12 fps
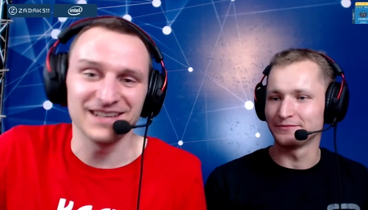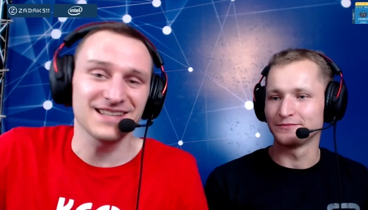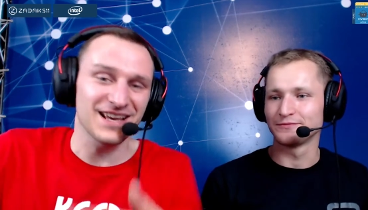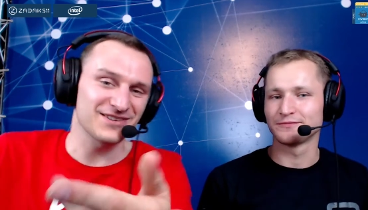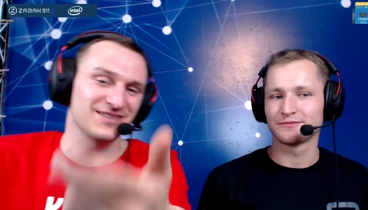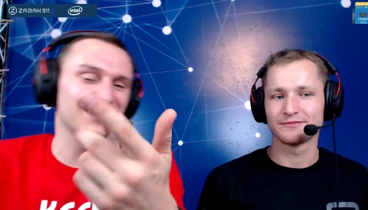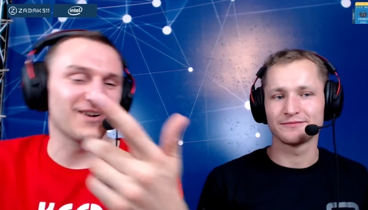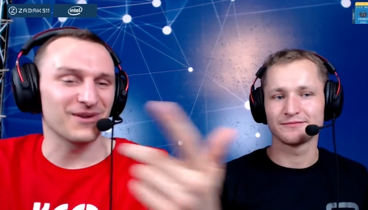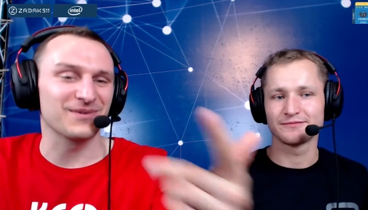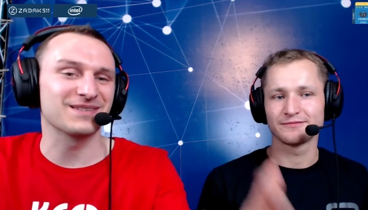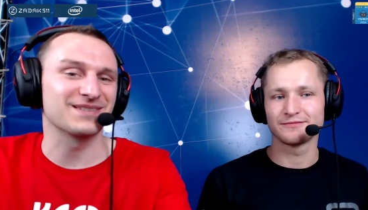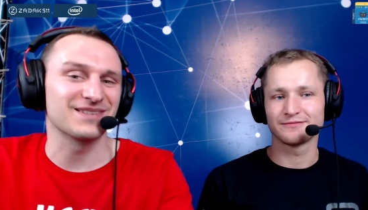Speaker 1: He's actually
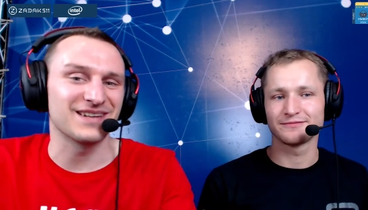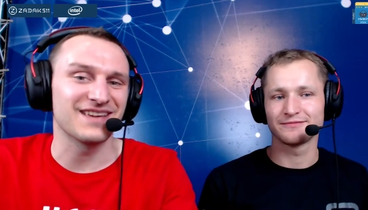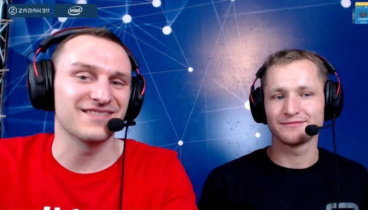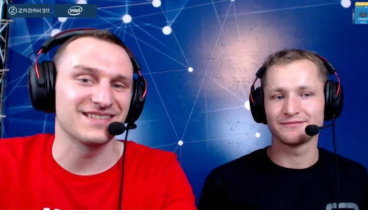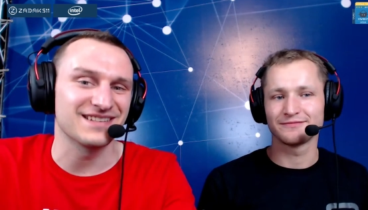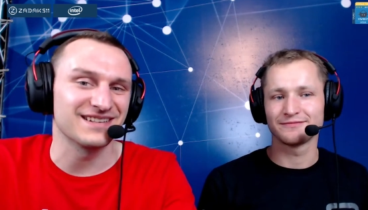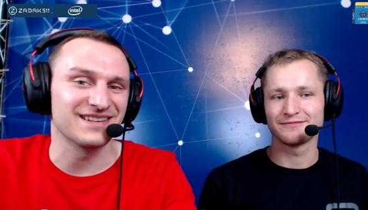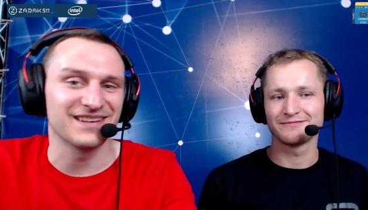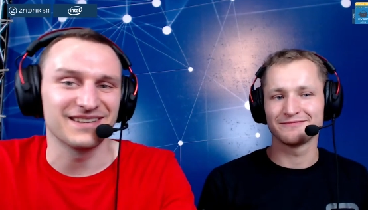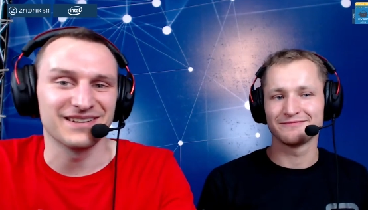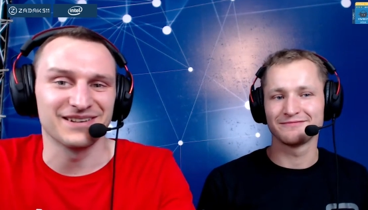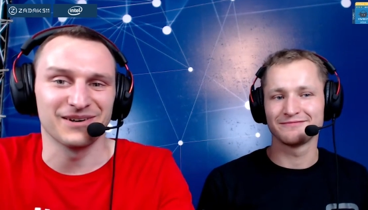always on the live and the,
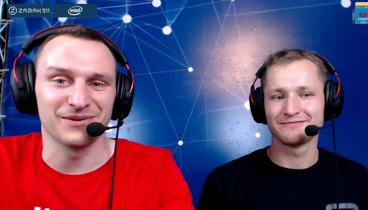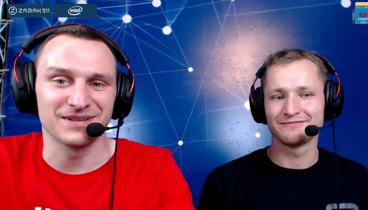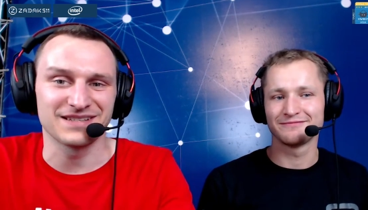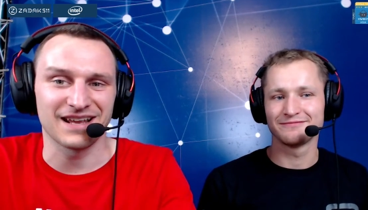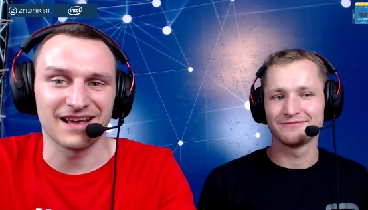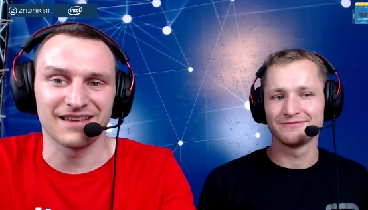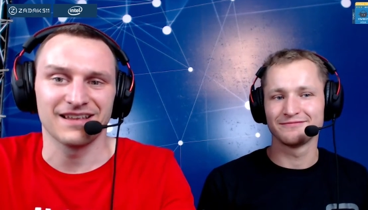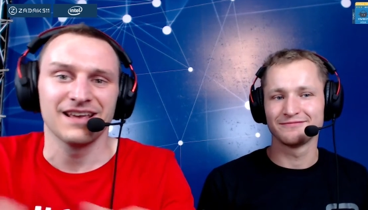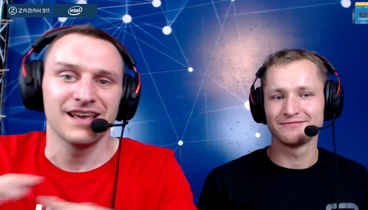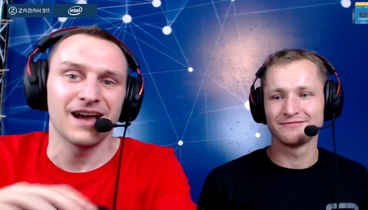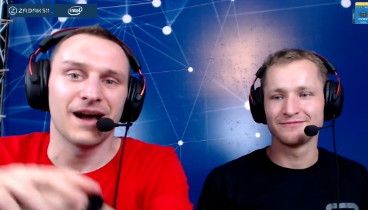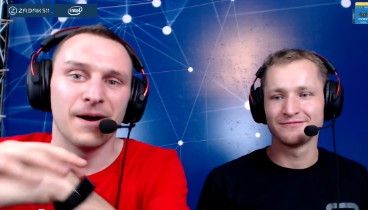and uh, always say hi.
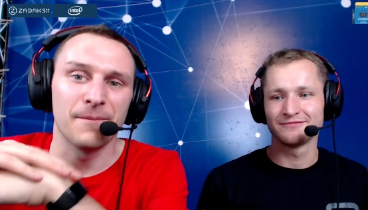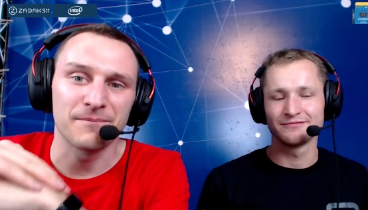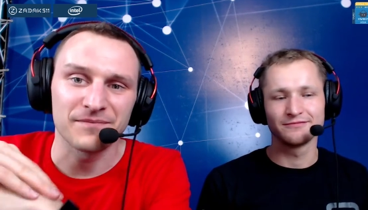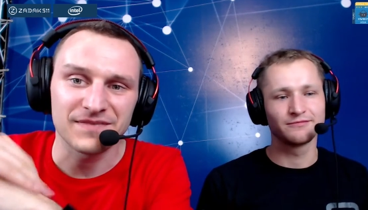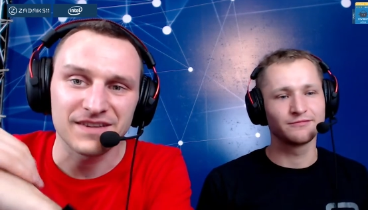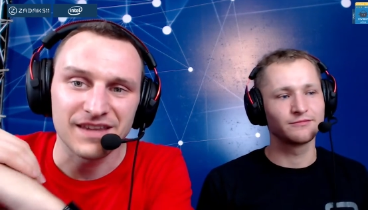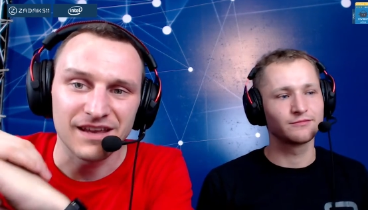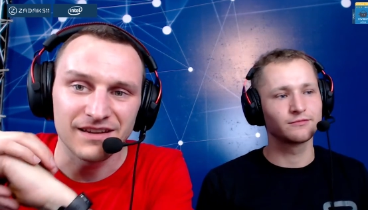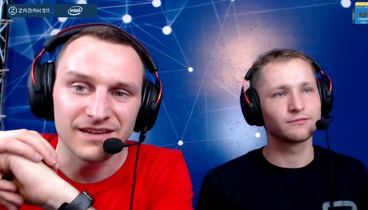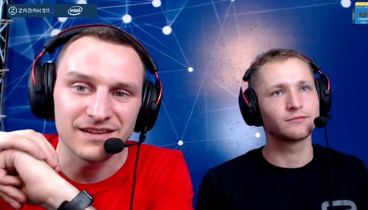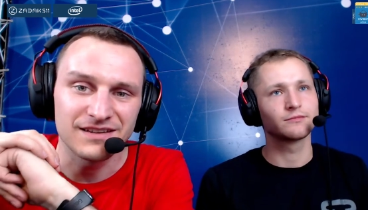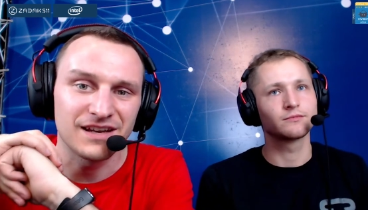Um, th
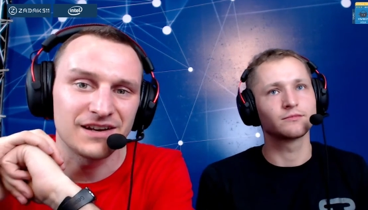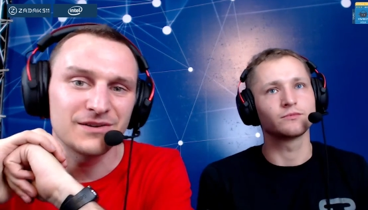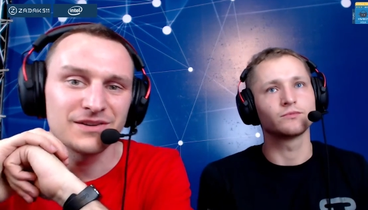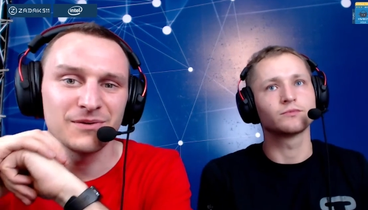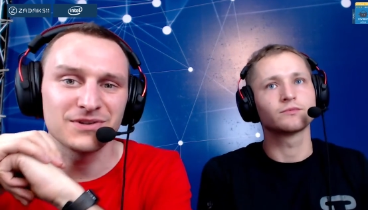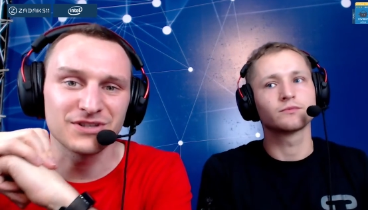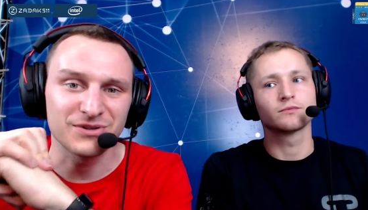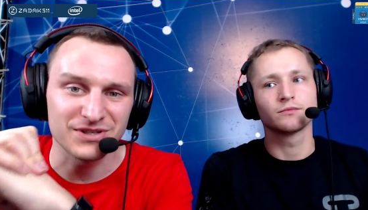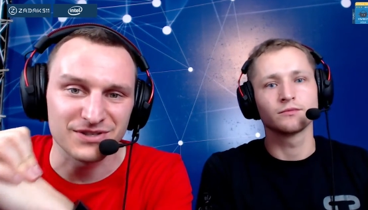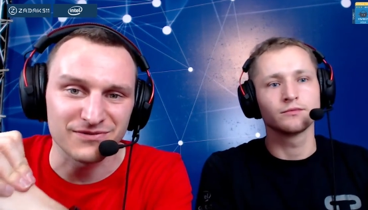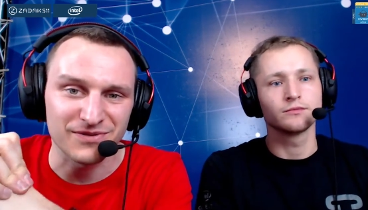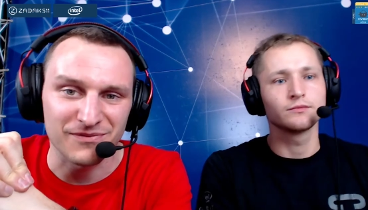there there was a
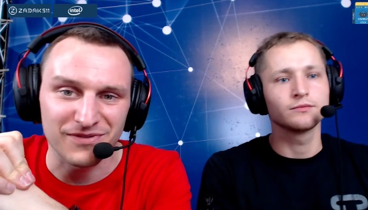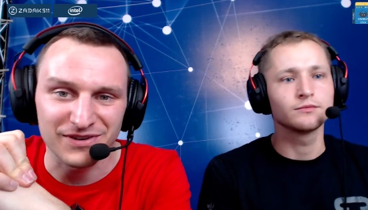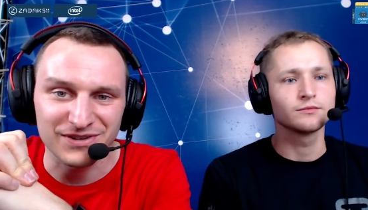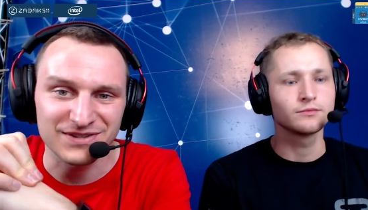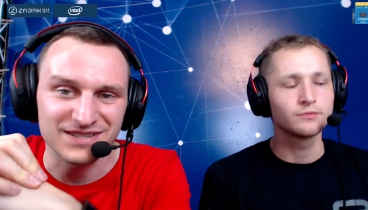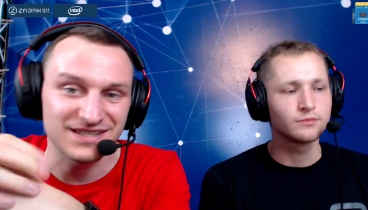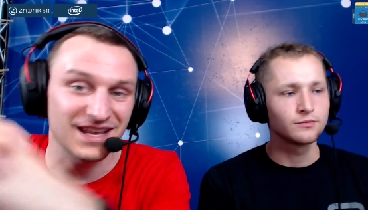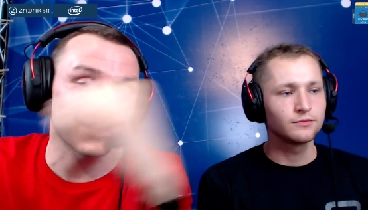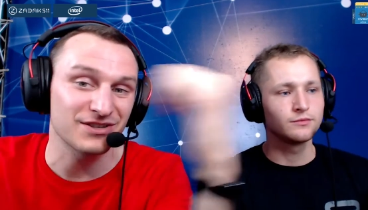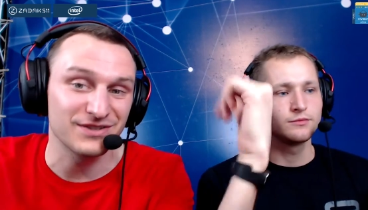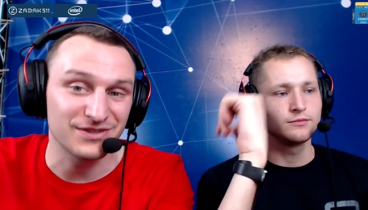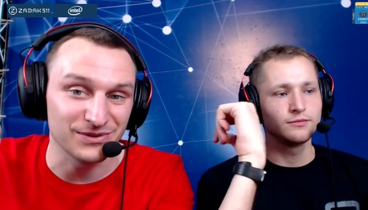question from flanker CZ
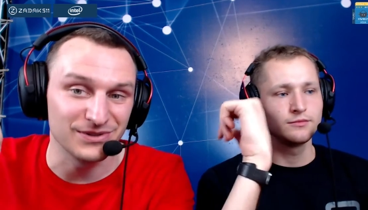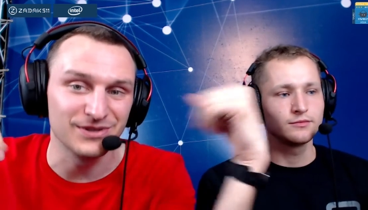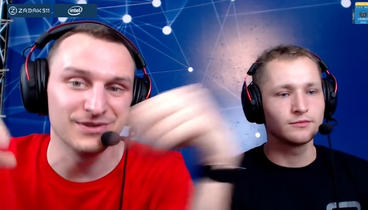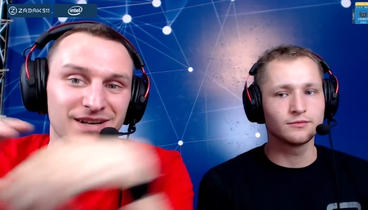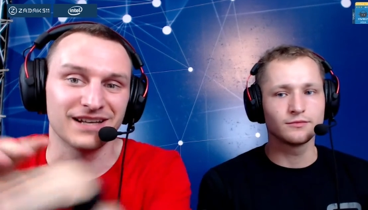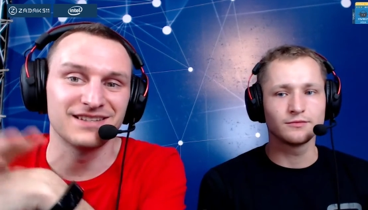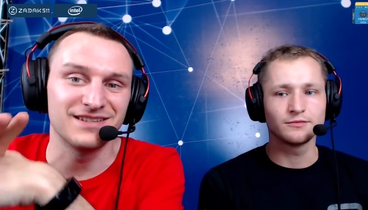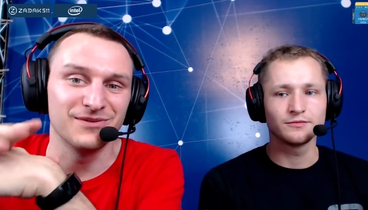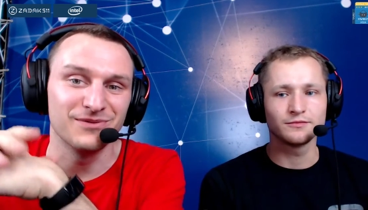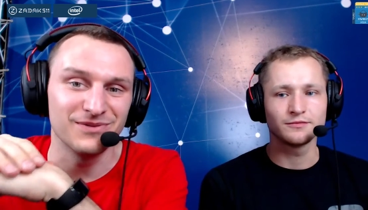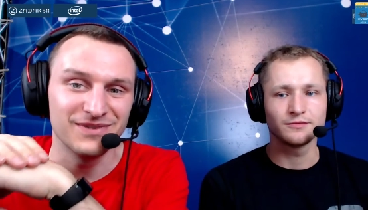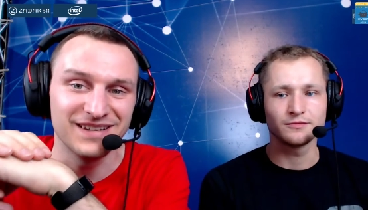actually to you, like,
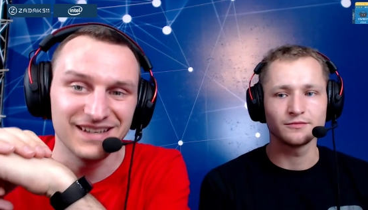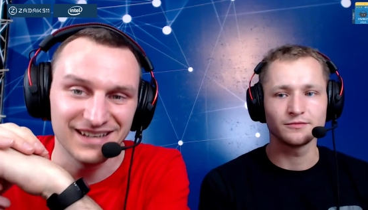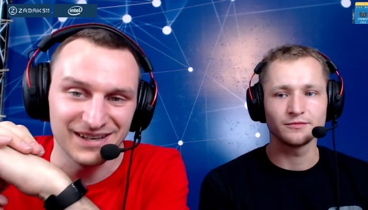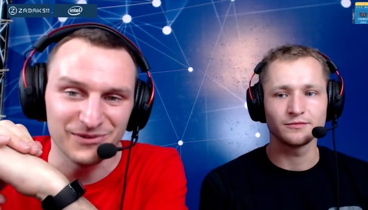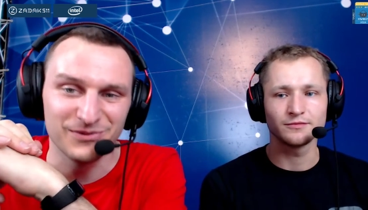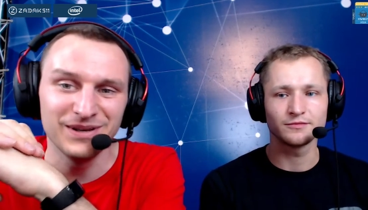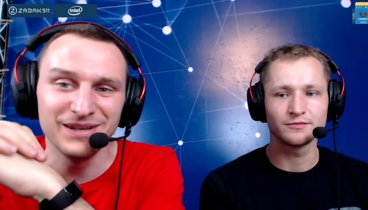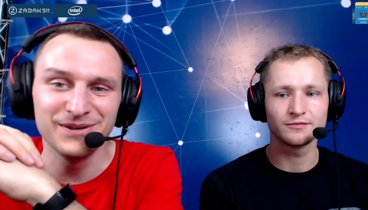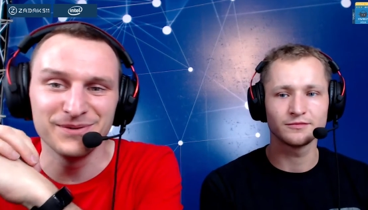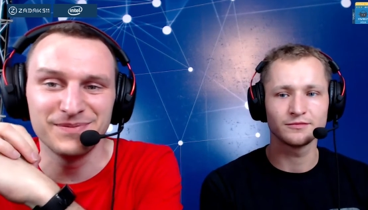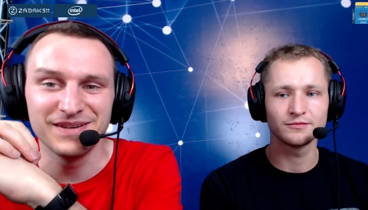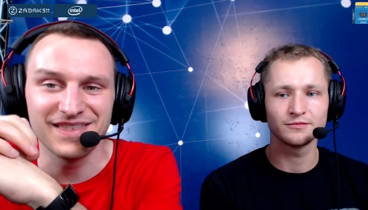will
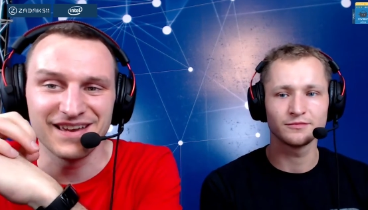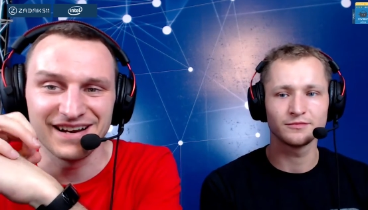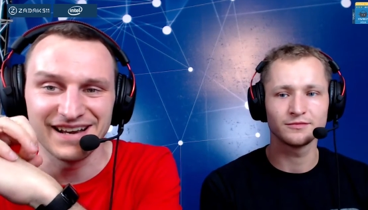you be